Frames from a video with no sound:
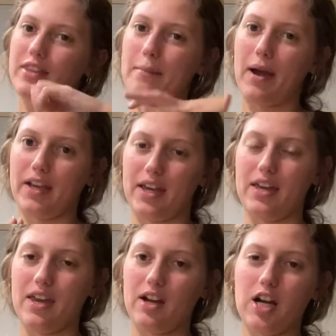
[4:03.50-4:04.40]
that might hit
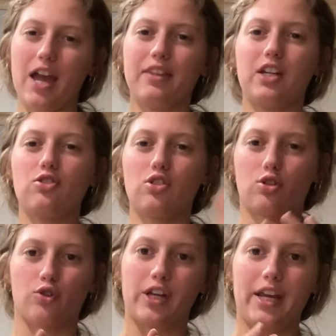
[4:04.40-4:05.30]
here, and then it's just
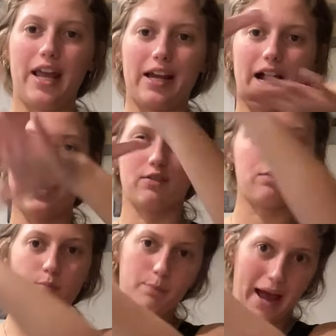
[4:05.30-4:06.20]
green and kind of
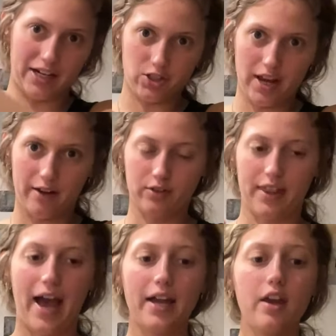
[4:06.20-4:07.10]
patchy after
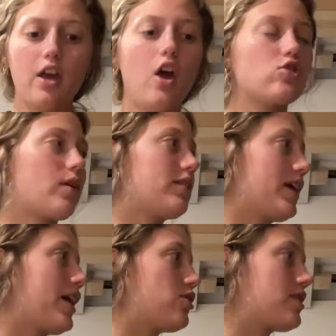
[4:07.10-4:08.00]
that. So I
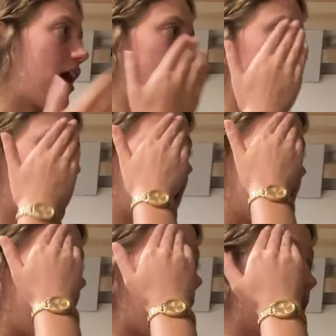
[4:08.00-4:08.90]
think I just have to wait
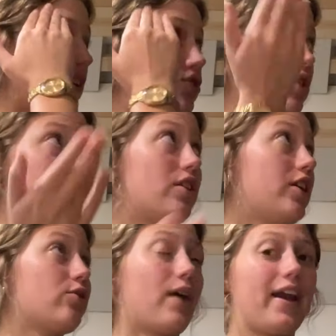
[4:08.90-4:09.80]
it out. It just
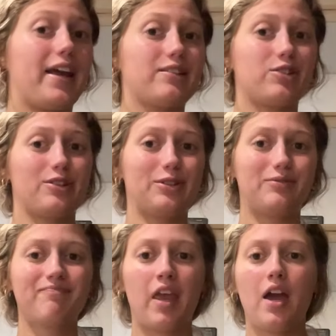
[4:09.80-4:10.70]
started raining too.
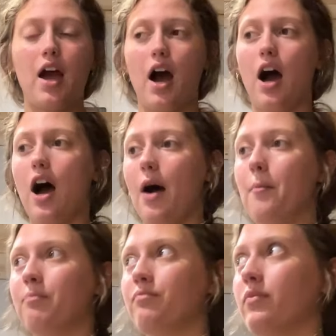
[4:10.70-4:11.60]

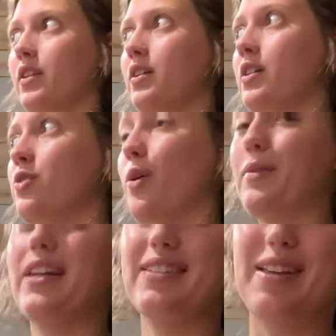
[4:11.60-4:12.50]
So I'm
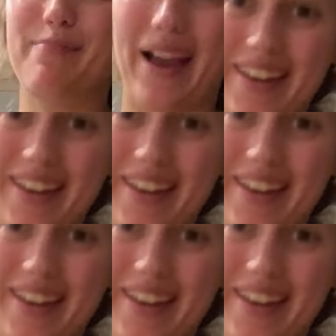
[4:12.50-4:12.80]
gonna sit back